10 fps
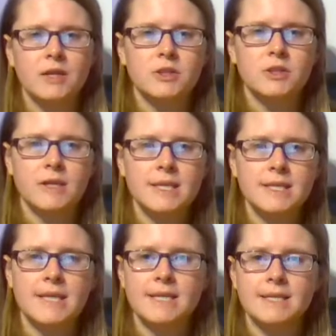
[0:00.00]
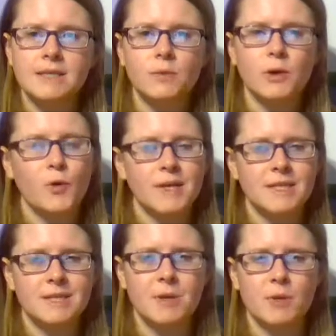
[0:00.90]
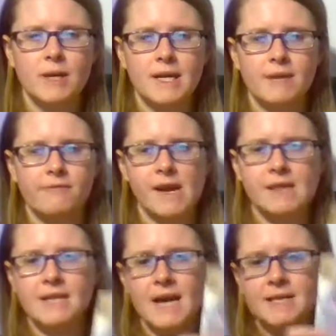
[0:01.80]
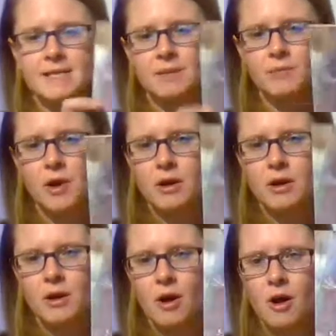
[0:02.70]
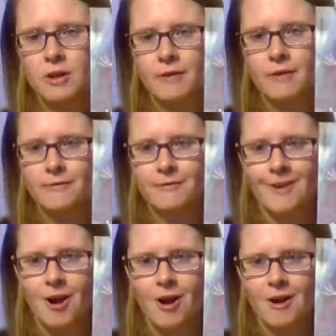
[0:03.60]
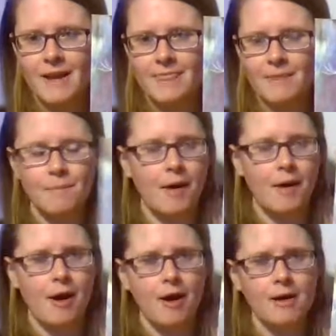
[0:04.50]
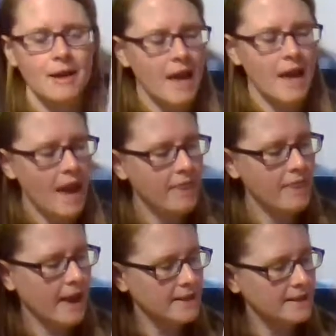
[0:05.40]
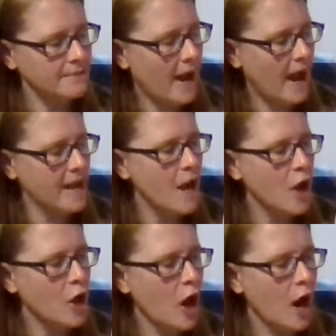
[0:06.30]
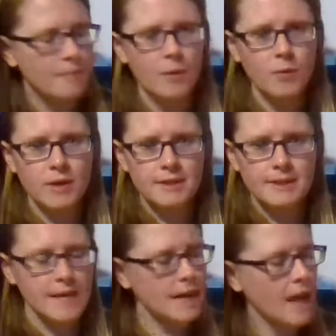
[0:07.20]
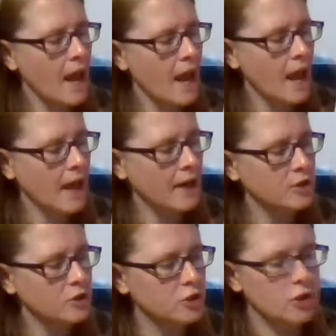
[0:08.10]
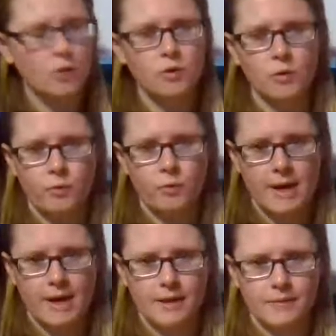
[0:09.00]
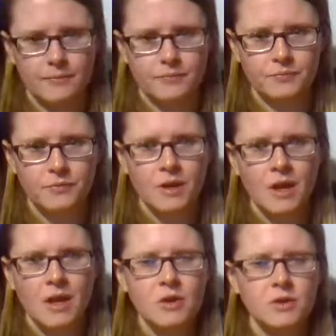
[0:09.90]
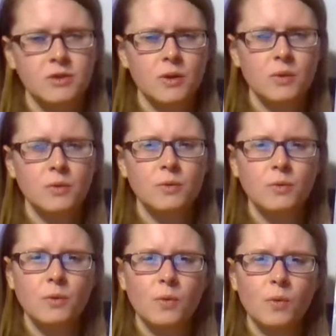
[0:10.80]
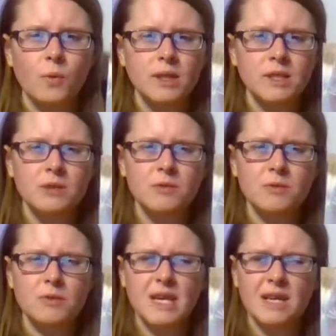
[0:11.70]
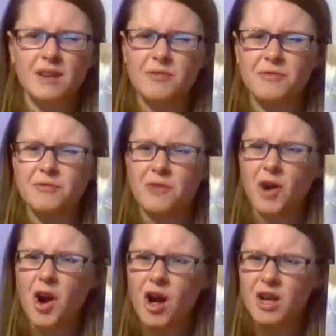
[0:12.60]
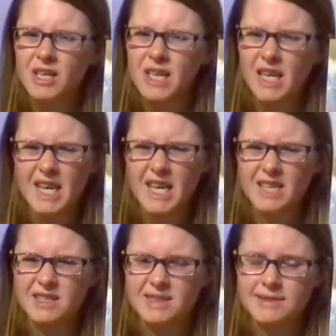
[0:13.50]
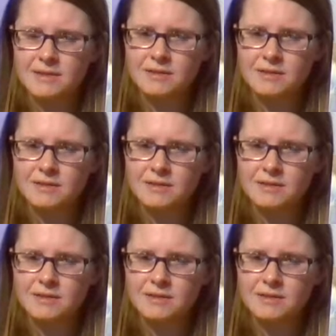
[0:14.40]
During this lesson, we're going to be reading a fantastic book called A Frog in the Bog, and that is by Karma Wilson and Joan Rankin. So, what do you think a frog eats?